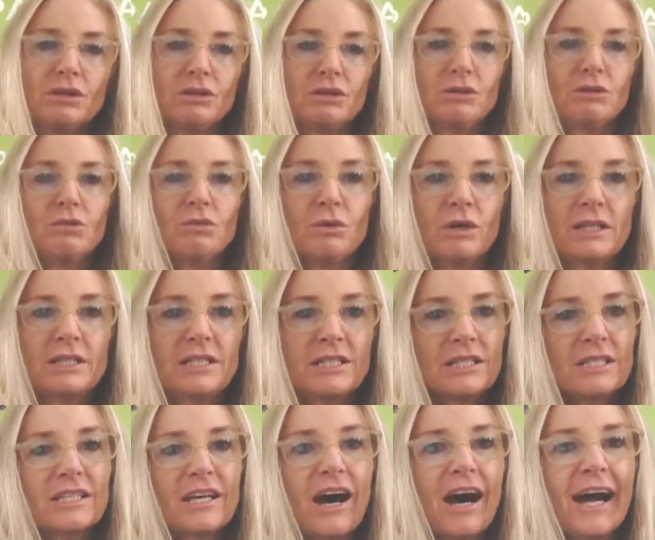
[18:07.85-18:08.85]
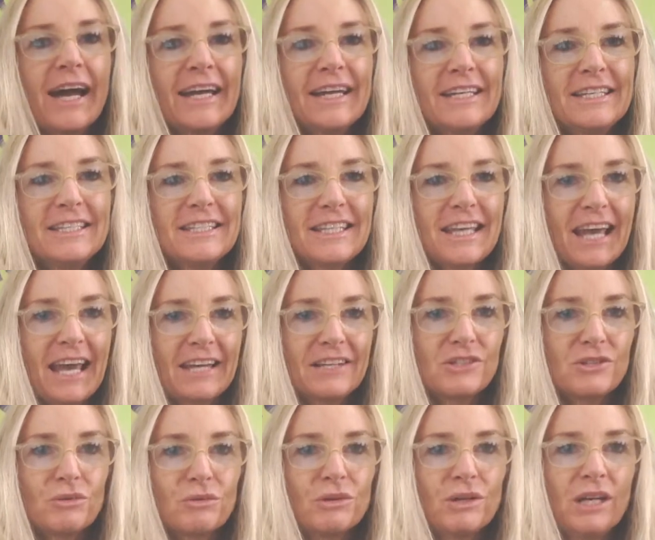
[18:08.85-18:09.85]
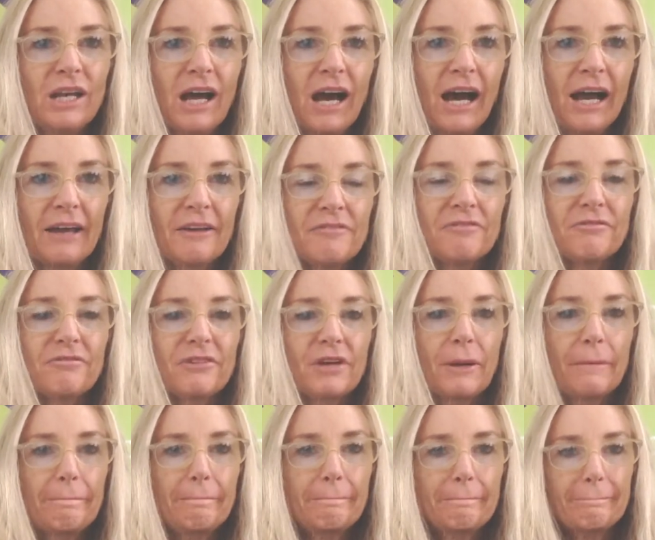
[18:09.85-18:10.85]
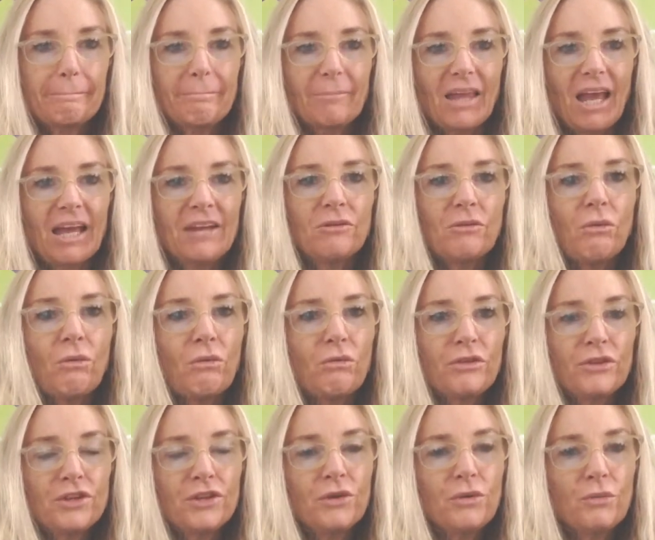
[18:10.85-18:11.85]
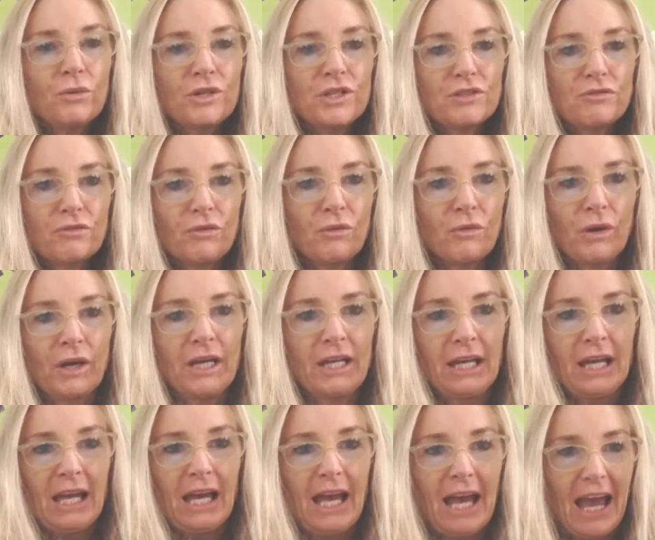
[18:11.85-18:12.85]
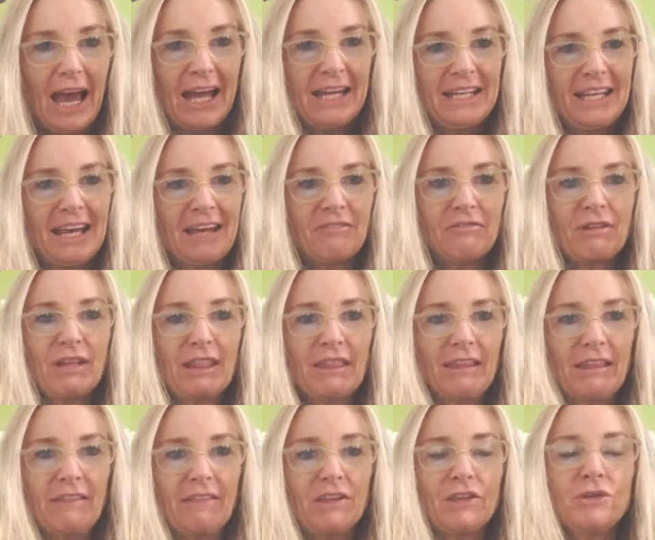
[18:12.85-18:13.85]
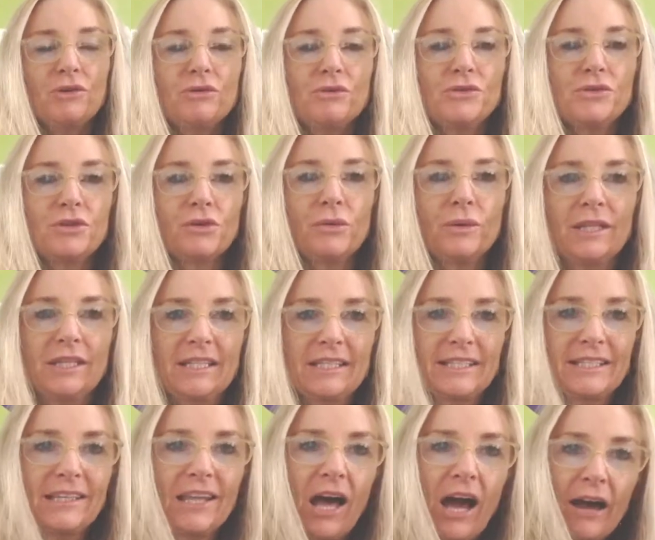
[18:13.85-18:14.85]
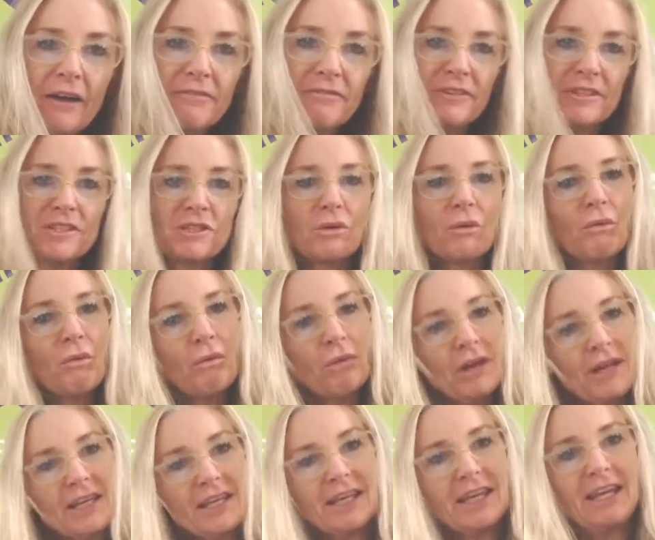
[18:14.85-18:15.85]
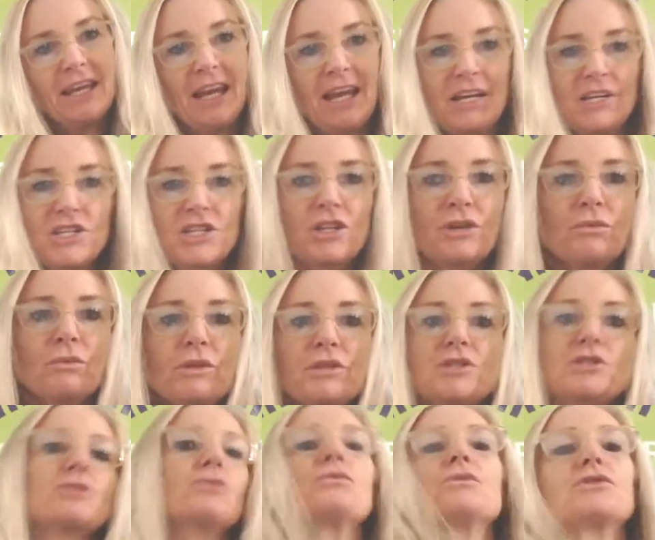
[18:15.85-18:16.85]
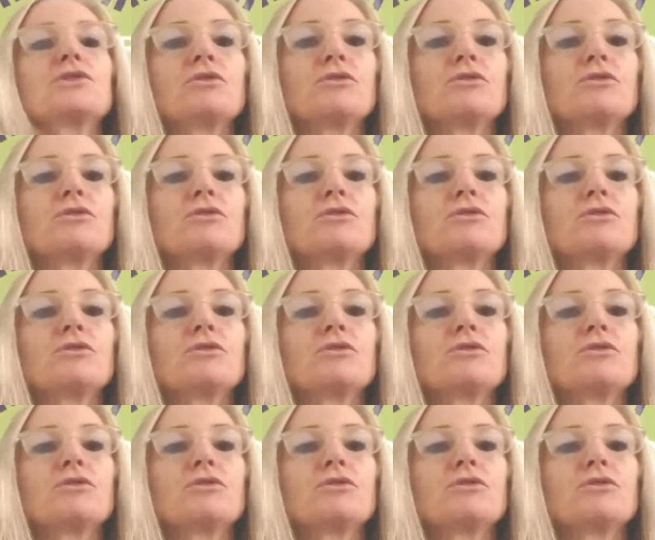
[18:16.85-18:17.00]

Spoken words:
Your desires and your life and all that you wish for it and everything that you do in this life is all in connection with source.